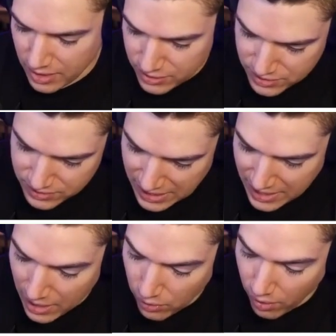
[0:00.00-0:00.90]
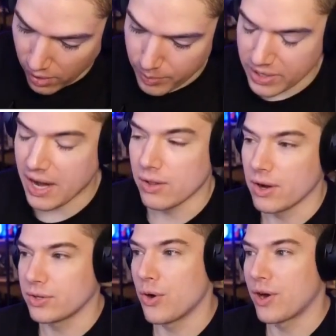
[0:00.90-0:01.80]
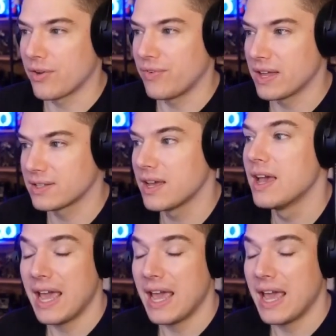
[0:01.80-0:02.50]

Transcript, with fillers: not just an LR, but an LR Dokkan Fest.